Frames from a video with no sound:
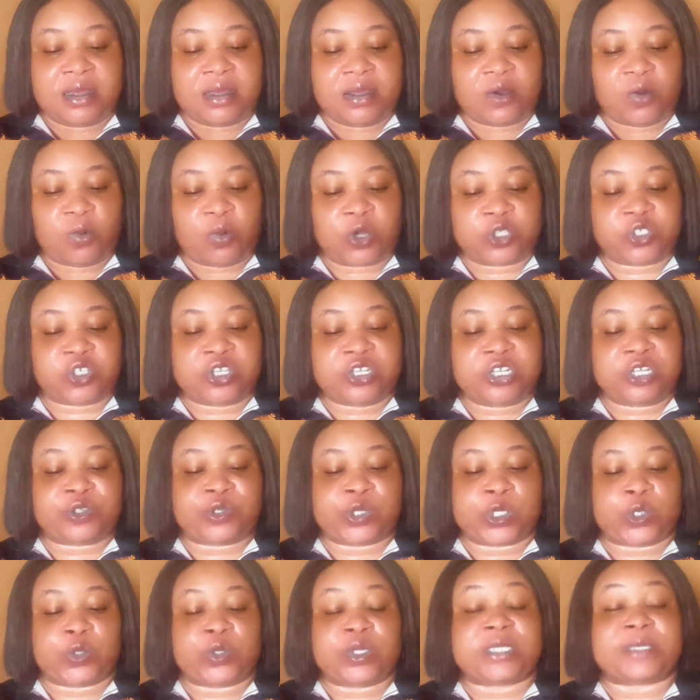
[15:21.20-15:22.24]
what you need
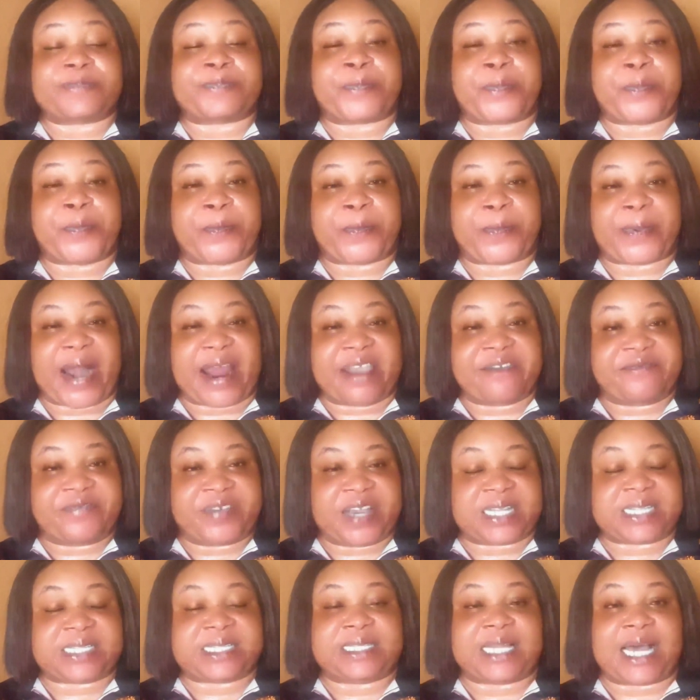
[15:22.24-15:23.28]
to do is
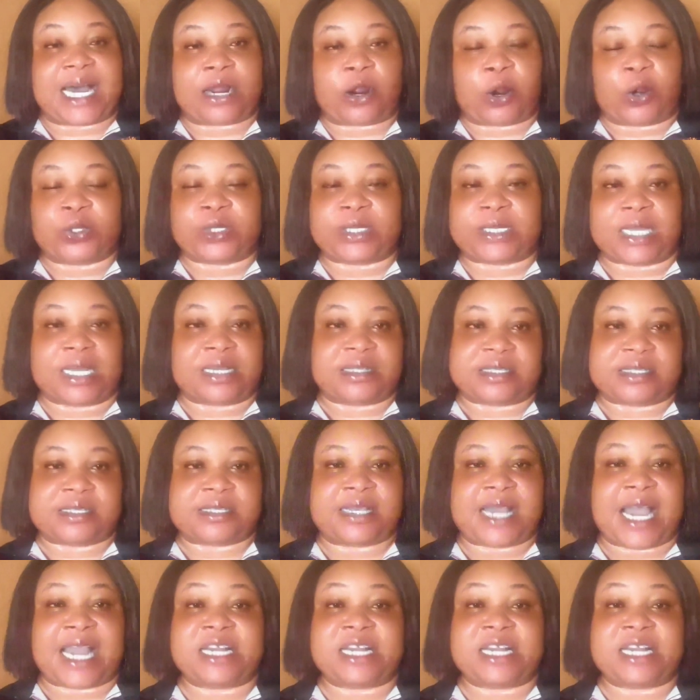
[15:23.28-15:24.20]
private that content.